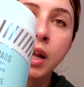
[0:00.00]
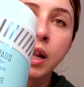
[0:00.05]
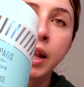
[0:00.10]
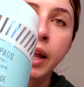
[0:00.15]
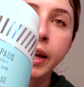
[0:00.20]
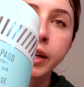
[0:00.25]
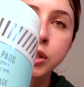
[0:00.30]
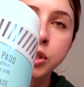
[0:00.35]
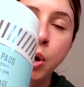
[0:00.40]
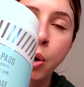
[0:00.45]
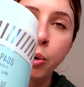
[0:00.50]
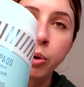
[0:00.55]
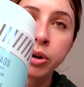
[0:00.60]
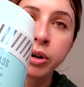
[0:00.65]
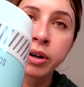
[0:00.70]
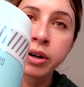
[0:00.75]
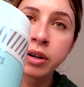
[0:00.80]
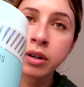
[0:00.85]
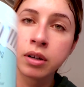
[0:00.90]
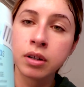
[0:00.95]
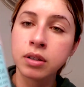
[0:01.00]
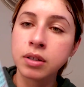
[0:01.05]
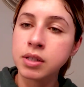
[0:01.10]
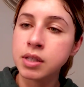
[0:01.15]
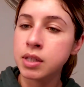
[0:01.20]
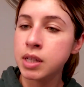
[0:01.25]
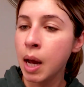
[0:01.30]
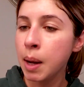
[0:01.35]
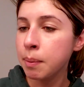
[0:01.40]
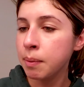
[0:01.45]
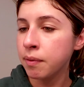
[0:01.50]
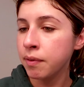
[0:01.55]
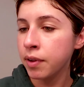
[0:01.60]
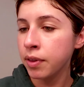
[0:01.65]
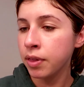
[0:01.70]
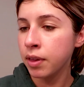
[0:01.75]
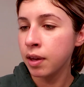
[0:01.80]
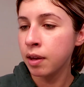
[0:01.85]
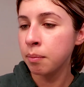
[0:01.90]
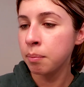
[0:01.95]
like toner type of
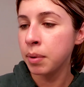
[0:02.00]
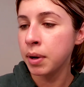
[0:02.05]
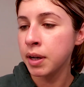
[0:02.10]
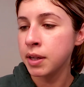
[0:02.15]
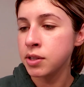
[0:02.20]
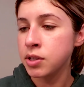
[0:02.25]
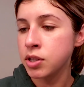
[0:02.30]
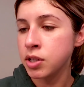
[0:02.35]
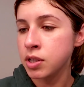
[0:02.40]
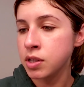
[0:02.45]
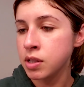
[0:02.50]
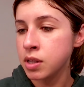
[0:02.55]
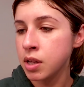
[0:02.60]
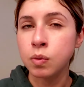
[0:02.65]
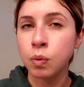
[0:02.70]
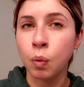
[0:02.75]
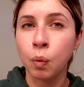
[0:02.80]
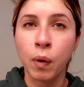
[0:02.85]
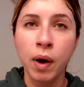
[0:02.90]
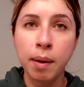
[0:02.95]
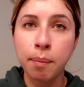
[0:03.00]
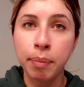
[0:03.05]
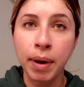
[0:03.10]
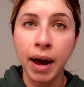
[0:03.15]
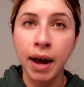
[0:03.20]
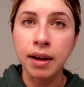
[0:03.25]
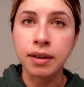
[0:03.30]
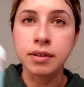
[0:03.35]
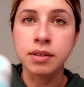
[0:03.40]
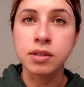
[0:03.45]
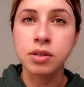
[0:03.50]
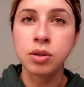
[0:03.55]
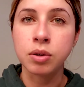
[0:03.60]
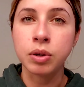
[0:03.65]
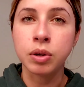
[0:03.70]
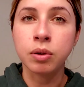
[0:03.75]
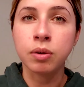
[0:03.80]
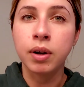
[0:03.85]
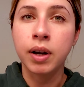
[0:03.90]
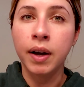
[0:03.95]
a thing, but it's just wet pads, so
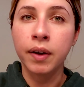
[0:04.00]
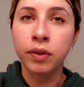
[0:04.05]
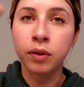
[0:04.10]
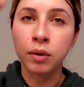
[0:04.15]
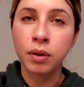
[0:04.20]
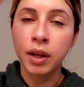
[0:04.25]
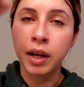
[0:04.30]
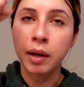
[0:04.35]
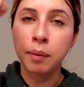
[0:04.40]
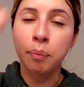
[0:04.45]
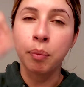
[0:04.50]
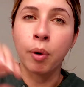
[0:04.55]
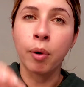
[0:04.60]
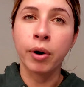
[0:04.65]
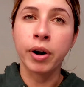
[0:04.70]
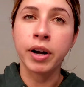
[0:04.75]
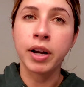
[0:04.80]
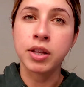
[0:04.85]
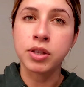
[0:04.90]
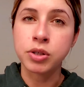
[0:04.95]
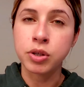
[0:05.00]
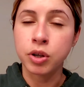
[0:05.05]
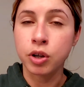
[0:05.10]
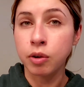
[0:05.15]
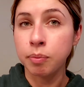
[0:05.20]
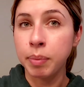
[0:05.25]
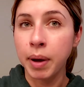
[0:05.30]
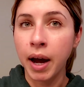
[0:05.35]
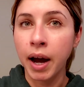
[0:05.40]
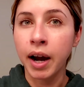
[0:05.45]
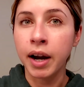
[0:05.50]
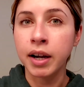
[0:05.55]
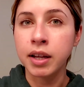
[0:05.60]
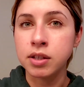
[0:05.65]
you don't have to like pour it into your pad.